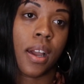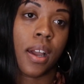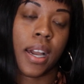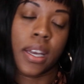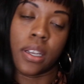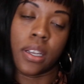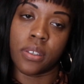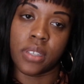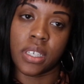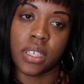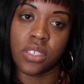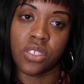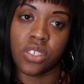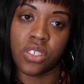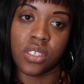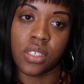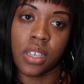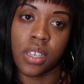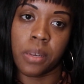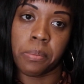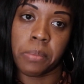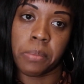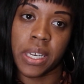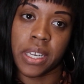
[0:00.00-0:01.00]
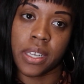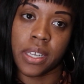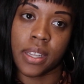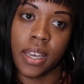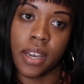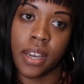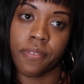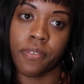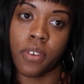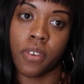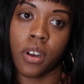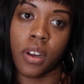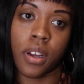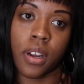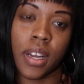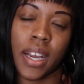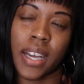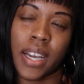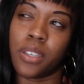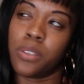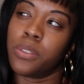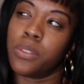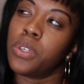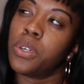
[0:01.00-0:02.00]
I don't think she's gonna make it that far.
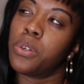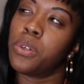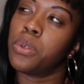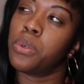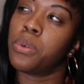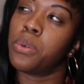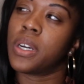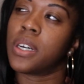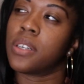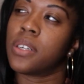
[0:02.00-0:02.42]
I don't know who